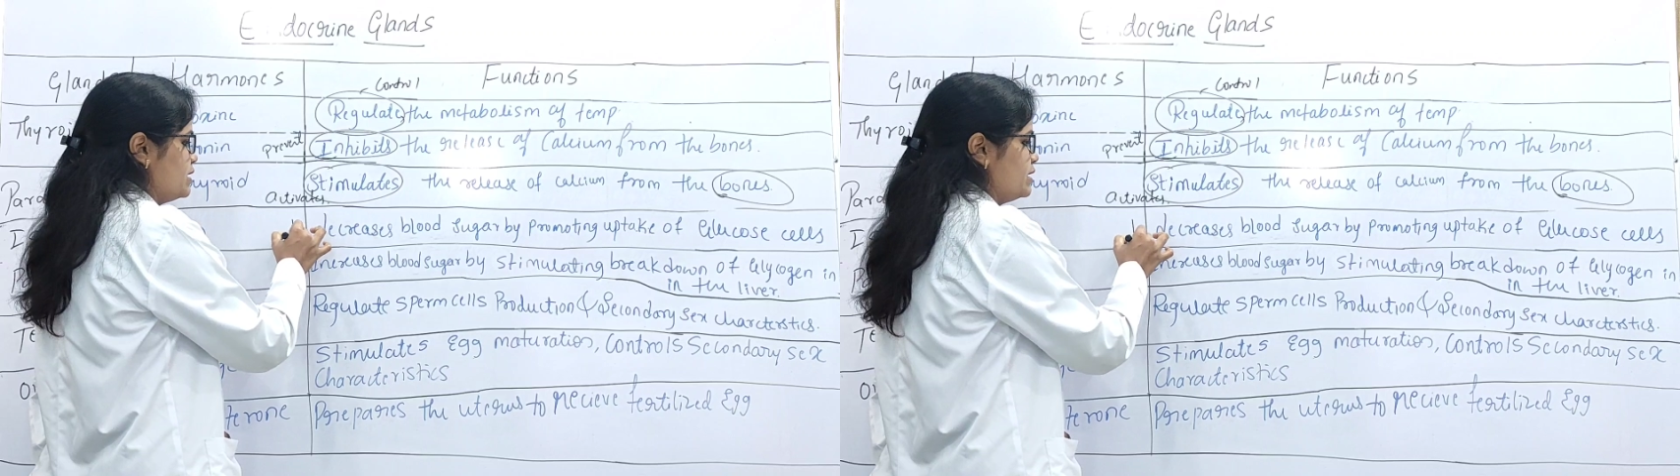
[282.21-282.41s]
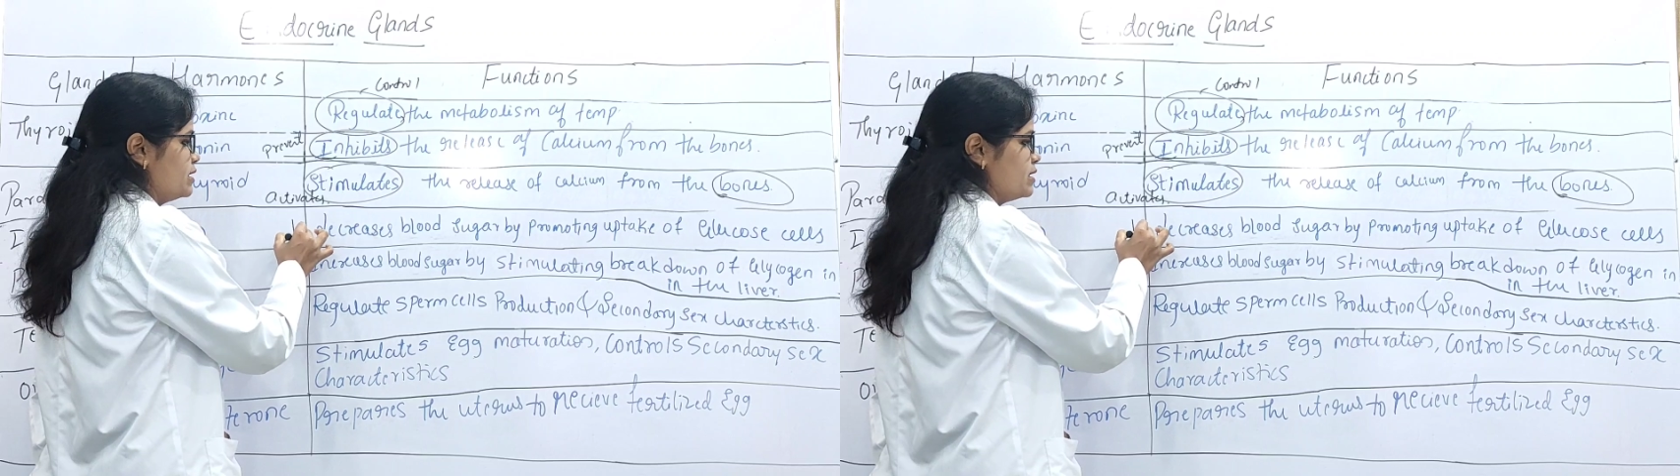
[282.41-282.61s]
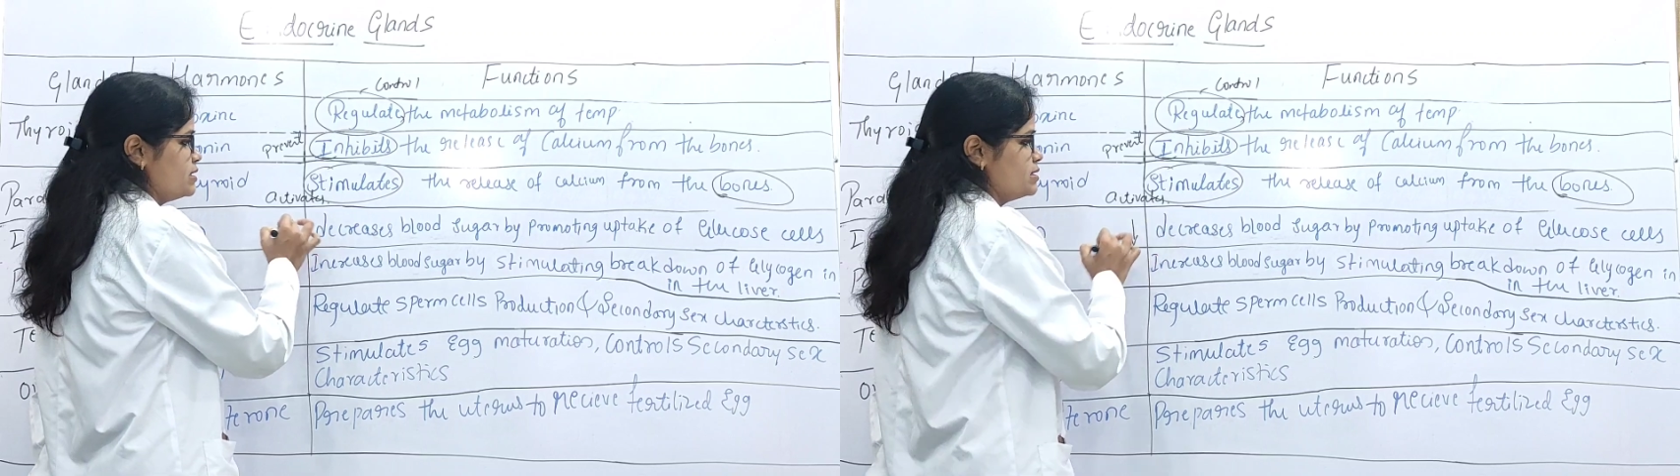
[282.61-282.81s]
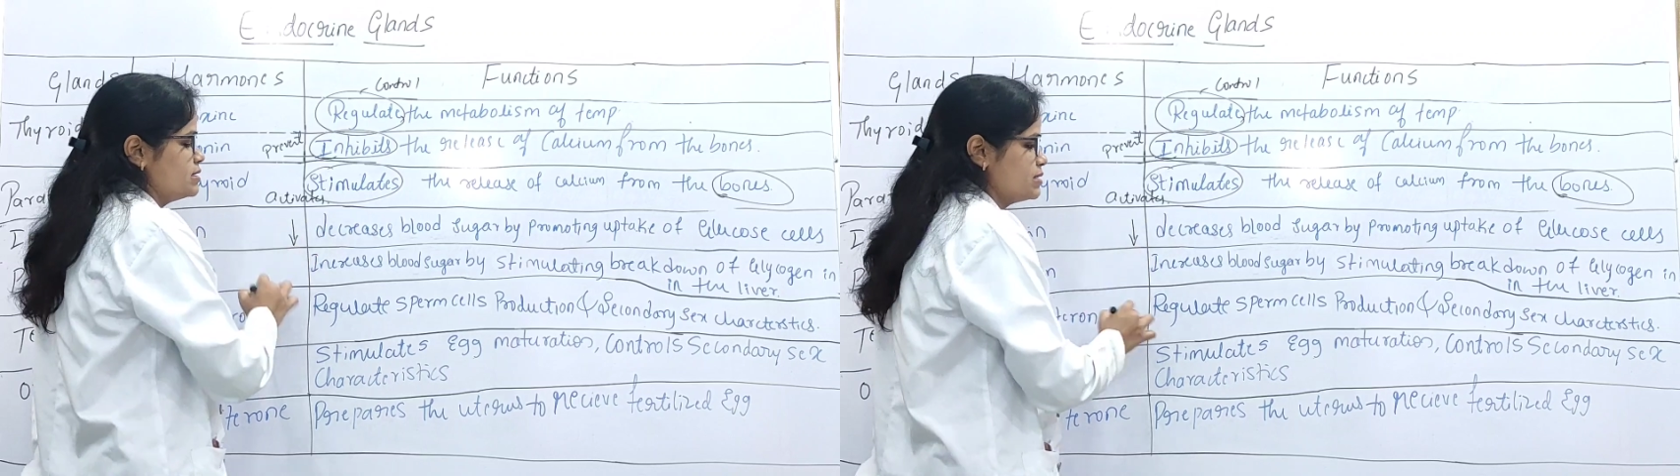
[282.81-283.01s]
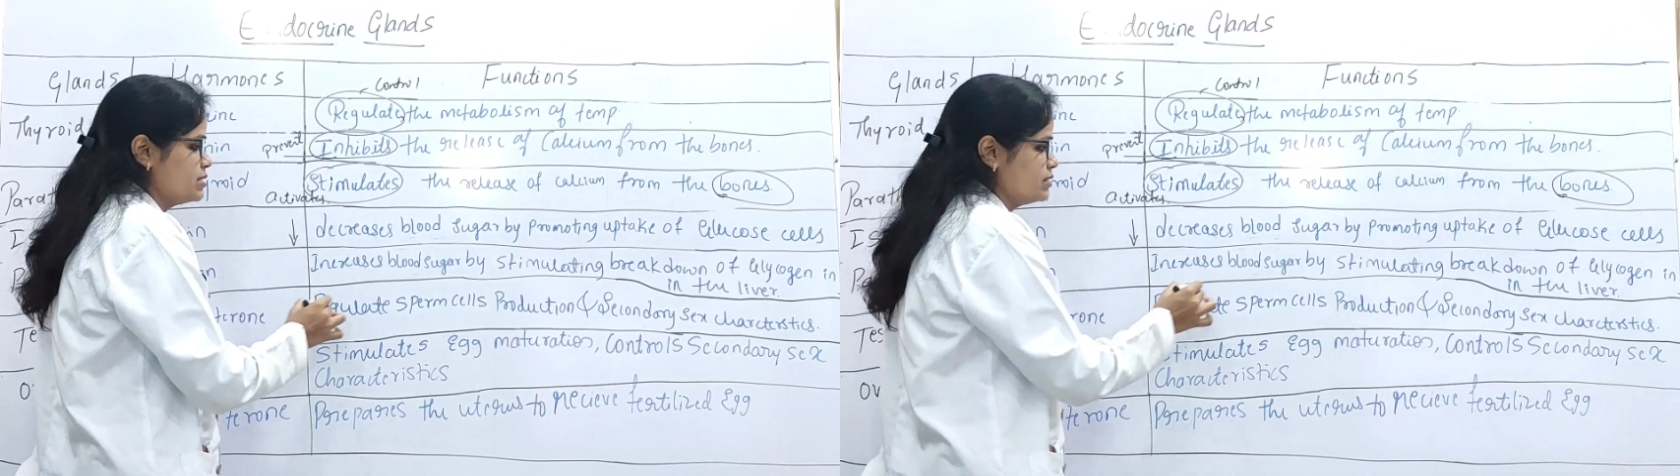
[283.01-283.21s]

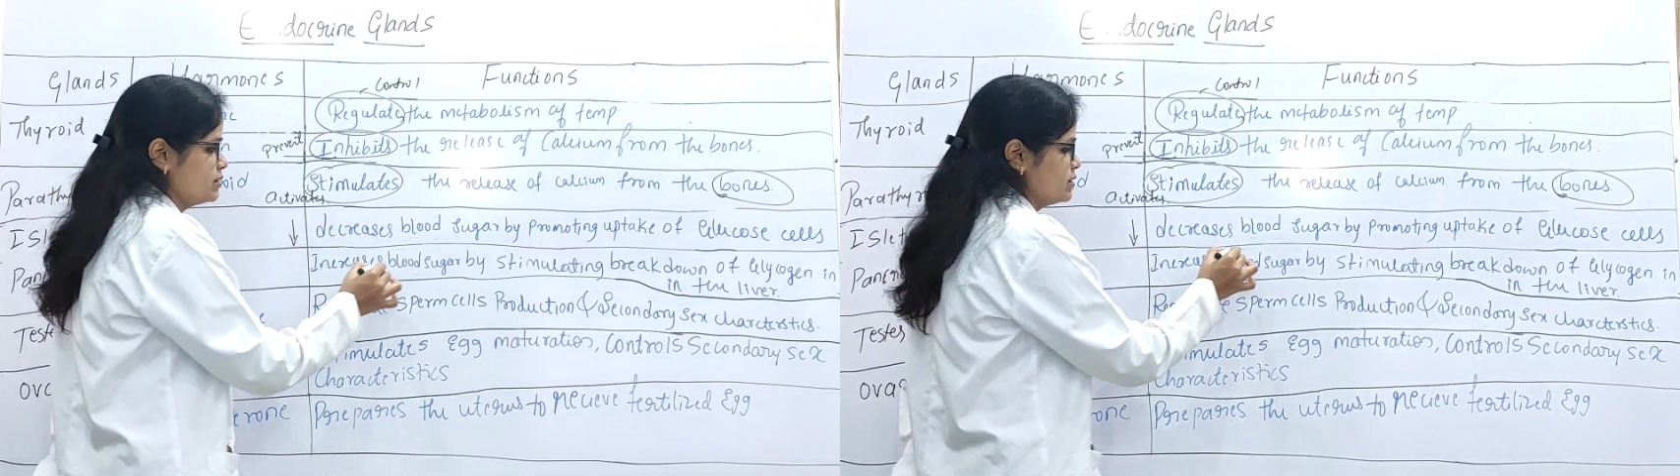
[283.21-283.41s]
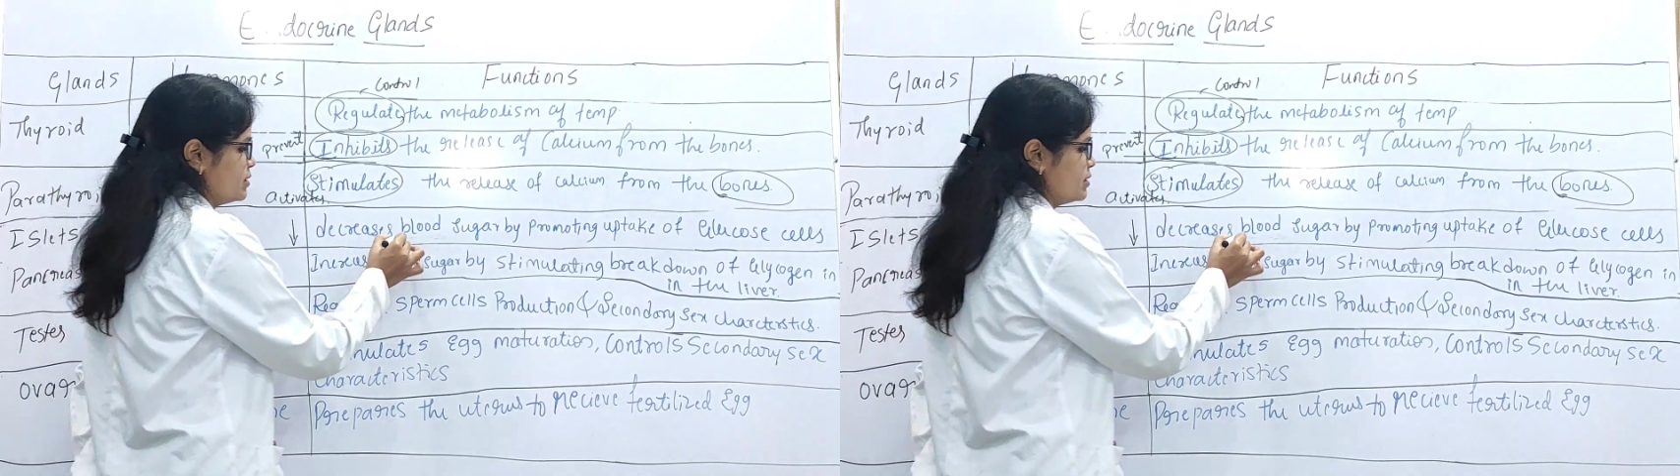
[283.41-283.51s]
decreases the